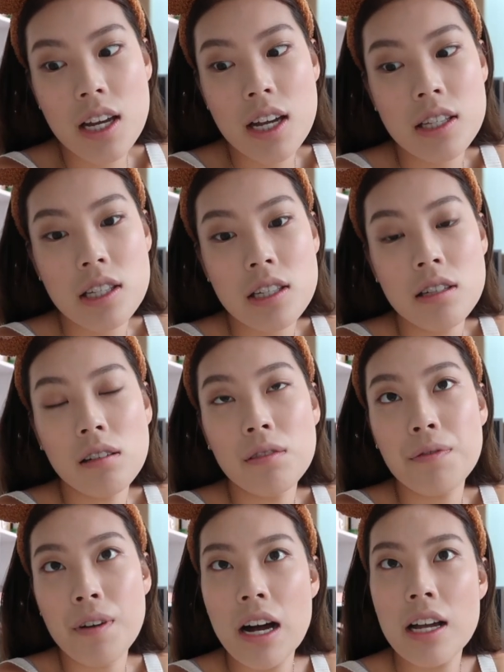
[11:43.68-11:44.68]
it's still
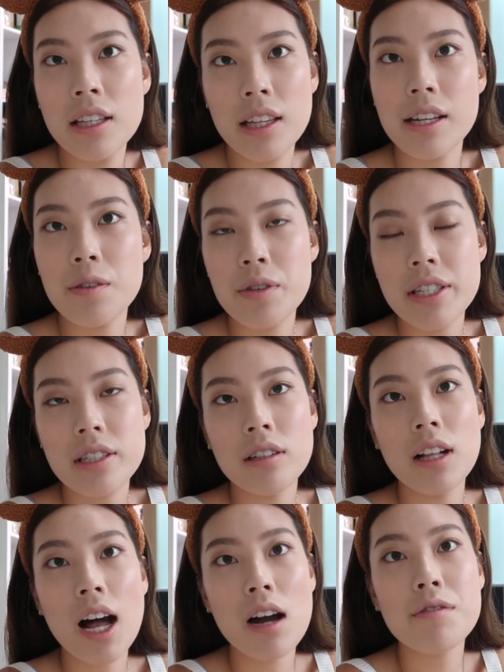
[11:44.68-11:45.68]
fun. Like we
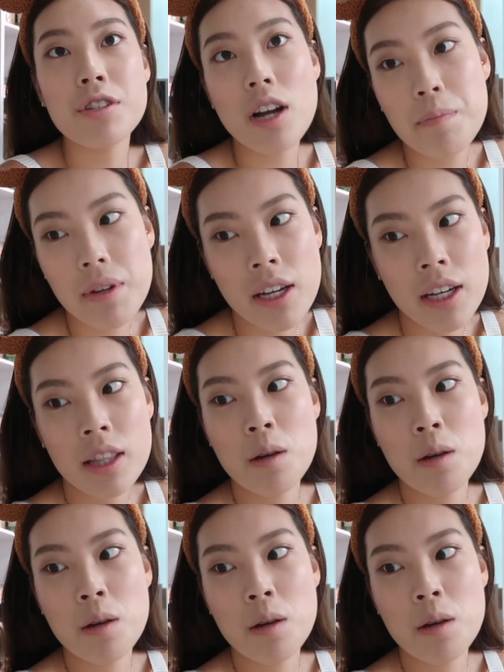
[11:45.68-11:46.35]
still have shopping